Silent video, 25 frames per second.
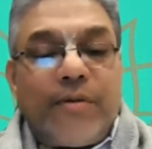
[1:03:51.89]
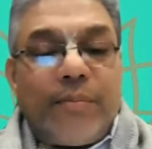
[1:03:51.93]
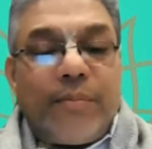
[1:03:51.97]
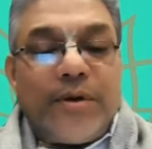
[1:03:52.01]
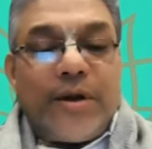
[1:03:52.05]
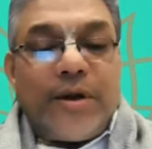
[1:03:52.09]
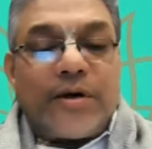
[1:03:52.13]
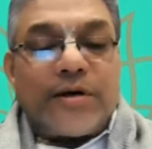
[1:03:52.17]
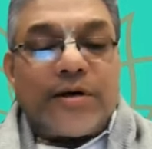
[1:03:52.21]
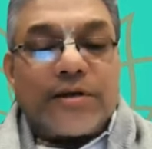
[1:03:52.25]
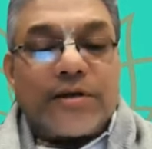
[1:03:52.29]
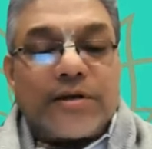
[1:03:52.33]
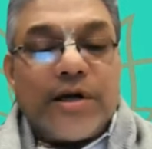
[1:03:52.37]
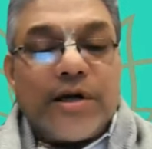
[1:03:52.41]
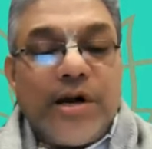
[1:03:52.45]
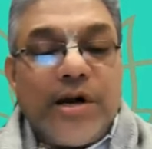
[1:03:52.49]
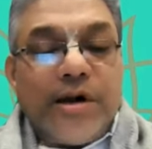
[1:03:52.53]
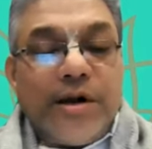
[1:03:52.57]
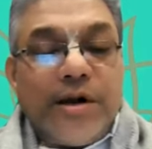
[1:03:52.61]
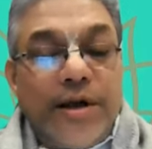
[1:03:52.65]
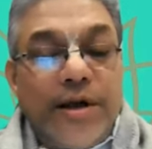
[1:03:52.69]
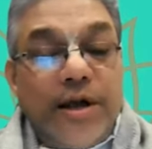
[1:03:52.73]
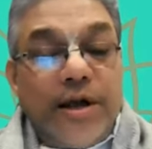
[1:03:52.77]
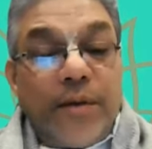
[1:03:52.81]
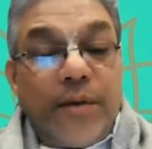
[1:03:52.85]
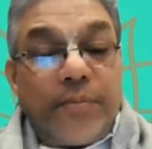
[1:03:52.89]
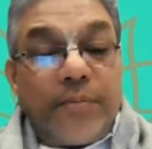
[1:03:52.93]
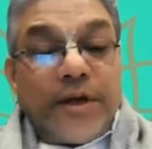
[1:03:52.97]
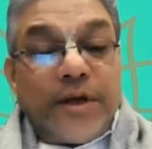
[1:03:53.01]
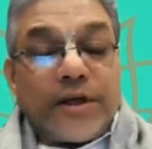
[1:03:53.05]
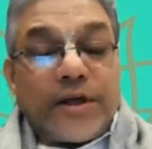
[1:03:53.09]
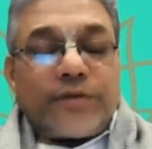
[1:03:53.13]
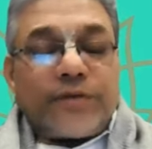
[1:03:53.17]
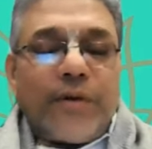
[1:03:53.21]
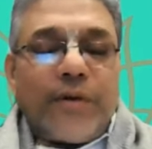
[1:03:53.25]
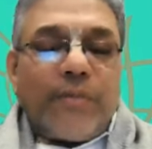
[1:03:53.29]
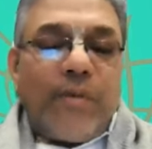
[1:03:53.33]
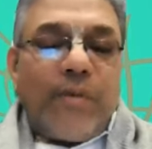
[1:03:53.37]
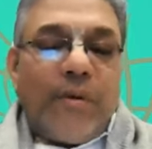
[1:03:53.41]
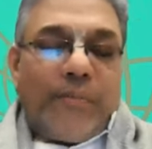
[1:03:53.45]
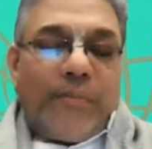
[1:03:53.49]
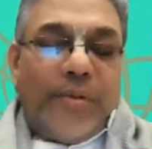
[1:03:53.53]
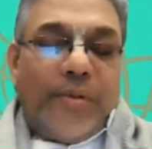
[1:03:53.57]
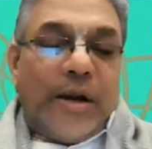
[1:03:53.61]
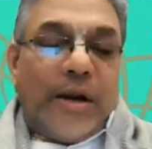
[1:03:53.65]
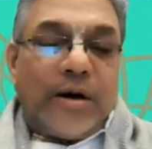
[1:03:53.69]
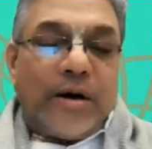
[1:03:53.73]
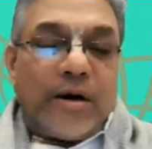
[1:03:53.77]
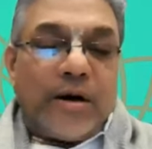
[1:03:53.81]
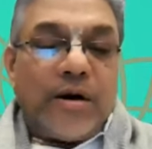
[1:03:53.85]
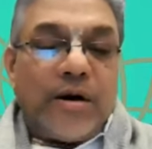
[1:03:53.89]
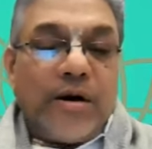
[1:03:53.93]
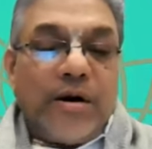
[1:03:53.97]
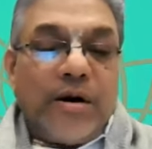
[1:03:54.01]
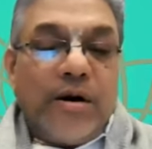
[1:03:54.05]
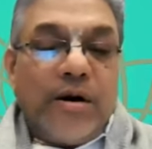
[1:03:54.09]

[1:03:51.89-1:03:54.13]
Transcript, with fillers: appears he appears from a pillar